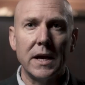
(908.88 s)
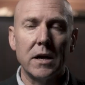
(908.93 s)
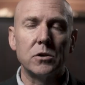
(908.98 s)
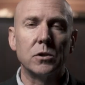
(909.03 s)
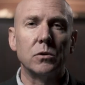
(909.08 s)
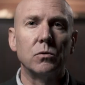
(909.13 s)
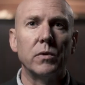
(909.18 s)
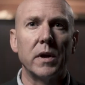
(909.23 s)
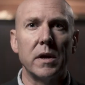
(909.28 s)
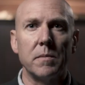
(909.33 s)

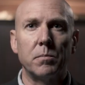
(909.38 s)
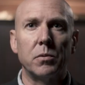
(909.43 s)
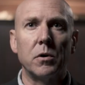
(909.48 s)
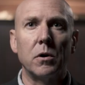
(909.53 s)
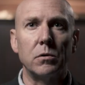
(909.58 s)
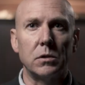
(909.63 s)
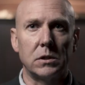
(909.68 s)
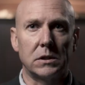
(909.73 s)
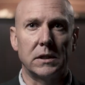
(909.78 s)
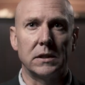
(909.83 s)
actual rape
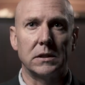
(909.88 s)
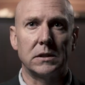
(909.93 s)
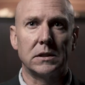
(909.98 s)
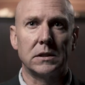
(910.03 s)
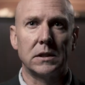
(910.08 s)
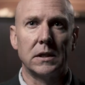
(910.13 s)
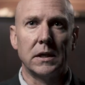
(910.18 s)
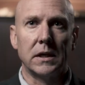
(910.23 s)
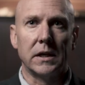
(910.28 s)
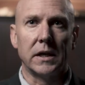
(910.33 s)

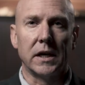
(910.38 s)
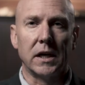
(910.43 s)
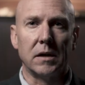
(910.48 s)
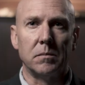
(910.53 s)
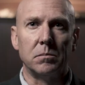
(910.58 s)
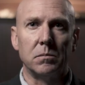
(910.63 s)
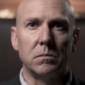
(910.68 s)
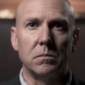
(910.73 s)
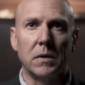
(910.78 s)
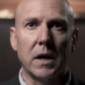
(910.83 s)
process,
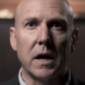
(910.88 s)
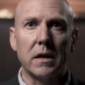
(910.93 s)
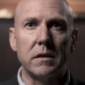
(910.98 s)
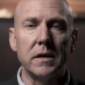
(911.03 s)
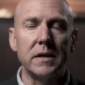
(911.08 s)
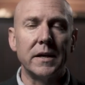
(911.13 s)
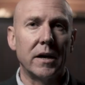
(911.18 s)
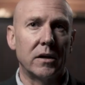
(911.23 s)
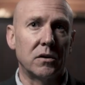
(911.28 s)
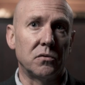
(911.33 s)
I
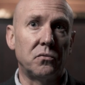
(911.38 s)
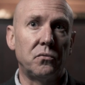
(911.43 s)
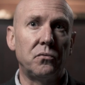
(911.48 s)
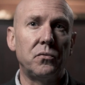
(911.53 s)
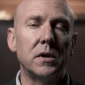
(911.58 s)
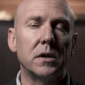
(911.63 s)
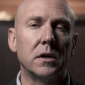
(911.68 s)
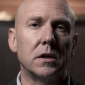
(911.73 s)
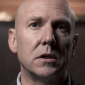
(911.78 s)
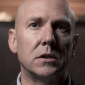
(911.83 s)
think out of
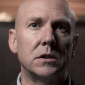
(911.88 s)
fear,